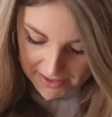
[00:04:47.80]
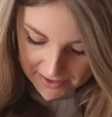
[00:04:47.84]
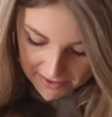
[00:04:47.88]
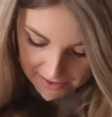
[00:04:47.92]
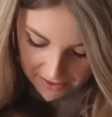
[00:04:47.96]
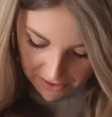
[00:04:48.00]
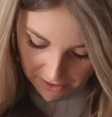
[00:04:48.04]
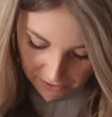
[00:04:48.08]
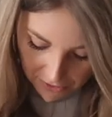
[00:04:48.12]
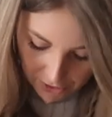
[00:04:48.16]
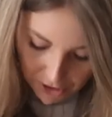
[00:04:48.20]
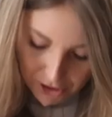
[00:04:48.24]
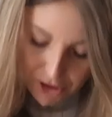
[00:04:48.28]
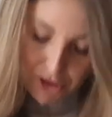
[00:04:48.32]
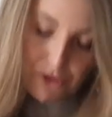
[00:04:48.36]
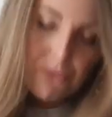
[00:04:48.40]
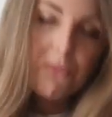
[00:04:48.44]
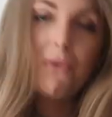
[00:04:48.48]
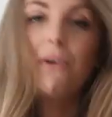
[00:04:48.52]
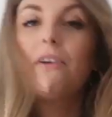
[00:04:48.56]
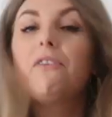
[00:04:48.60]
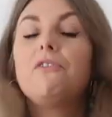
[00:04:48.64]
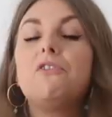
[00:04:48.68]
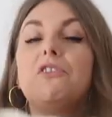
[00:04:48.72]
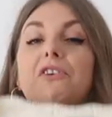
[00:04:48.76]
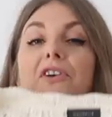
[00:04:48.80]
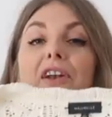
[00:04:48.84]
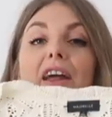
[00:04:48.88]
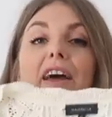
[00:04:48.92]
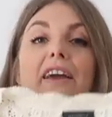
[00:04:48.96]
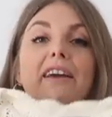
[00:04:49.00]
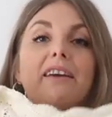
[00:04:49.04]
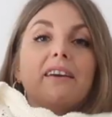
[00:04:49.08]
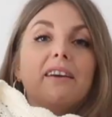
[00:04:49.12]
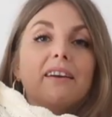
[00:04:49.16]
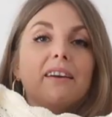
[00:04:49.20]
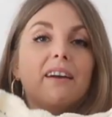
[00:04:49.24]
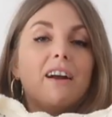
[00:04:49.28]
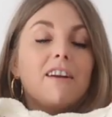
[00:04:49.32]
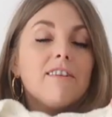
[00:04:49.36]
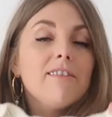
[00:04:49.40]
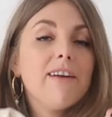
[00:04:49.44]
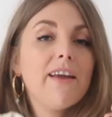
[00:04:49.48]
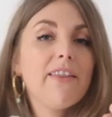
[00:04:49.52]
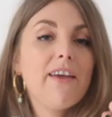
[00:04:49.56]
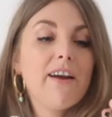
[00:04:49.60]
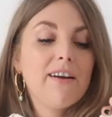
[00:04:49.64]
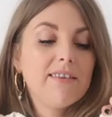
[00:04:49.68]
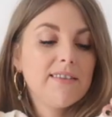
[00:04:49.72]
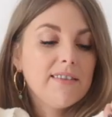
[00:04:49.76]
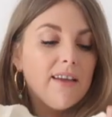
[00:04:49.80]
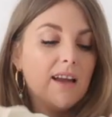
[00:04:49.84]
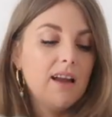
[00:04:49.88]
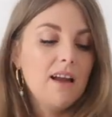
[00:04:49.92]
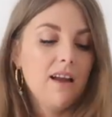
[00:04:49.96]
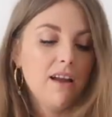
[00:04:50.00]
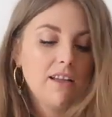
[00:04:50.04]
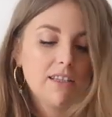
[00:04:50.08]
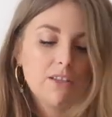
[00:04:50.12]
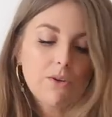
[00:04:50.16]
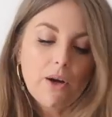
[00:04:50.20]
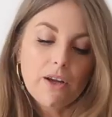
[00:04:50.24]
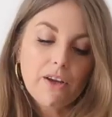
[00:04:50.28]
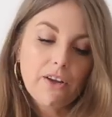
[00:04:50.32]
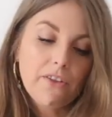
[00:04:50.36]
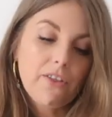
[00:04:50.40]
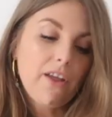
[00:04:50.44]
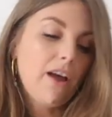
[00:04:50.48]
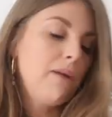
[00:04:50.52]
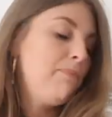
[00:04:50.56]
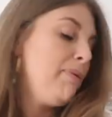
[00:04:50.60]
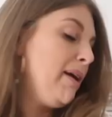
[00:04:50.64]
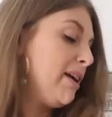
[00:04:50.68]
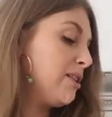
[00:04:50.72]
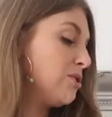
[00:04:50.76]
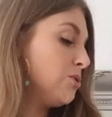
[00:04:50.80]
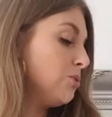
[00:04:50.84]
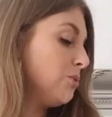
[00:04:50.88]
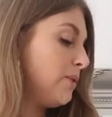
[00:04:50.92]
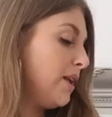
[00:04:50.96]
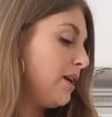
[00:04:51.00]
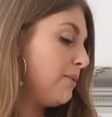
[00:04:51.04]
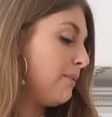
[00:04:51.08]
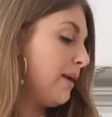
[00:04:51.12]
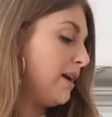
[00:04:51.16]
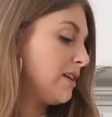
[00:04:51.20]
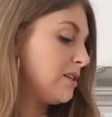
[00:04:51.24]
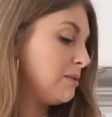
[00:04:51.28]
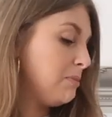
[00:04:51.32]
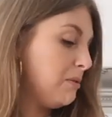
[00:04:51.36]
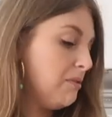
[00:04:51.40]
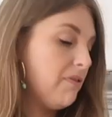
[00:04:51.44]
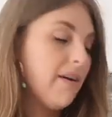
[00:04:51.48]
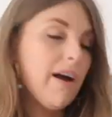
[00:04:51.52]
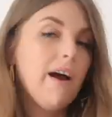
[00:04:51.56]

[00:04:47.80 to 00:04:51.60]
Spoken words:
this is another cute one for like around the house. It's quite good that I picked all knitwear, to be